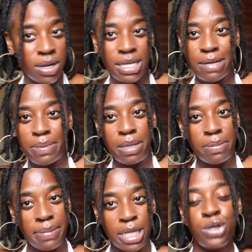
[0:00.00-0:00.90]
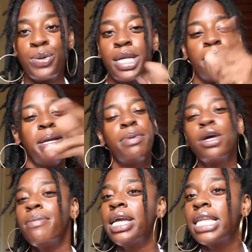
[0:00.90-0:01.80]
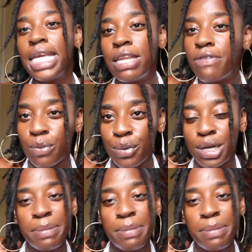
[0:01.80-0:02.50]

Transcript: what them people been doing, and people don't be cleaning for real.